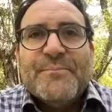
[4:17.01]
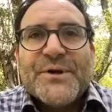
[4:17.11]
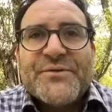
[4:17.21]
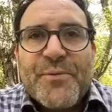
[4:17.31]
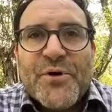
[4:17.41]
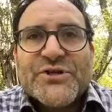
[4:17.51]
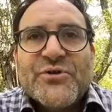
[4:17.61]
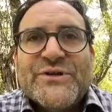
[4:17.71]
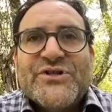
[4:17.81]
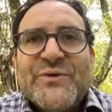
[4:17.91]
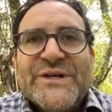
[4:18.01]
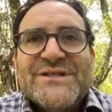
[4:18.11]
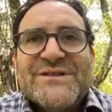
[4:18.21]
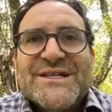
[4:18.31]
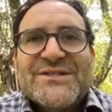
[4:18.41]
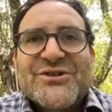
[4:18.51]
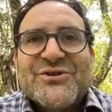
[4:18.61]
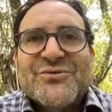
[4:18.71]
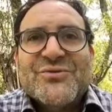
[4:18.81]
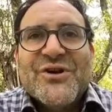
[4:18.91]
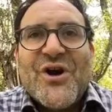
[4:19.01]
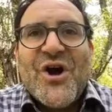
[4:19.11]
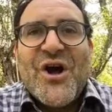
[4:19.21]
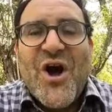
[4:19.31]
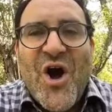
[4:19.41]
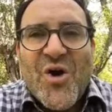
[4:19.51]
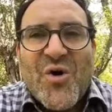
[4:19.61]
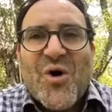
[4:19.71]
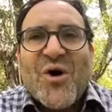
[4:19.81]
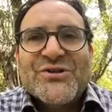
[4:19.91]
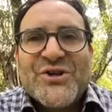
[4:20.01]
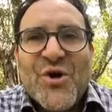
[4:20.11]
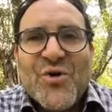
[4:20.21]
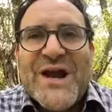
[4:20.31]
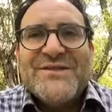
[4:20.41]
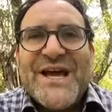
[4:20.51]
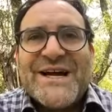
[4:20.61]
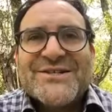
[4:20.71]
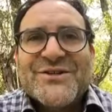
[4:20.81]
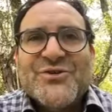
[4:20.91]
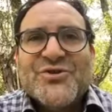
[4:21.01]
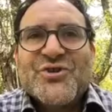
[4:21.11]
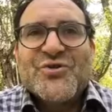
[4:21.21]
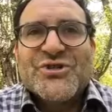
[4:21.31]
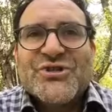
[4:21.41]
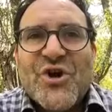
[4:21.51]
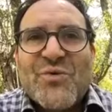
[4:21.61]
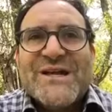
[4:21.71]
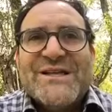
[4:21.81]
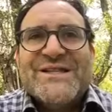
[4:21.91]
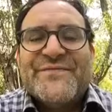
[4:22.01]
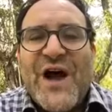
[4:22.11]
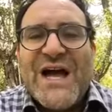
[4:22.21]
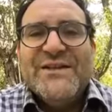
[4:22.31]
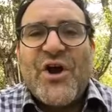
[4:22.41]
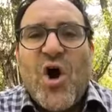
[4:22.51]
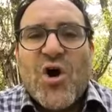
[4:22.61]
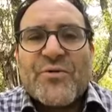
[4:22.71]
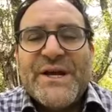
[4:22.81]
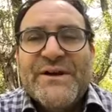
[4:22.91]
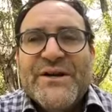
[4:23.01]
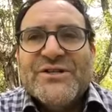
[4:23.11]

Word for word: but the person who he's doing this to are is already the executioners. It's already this violent army.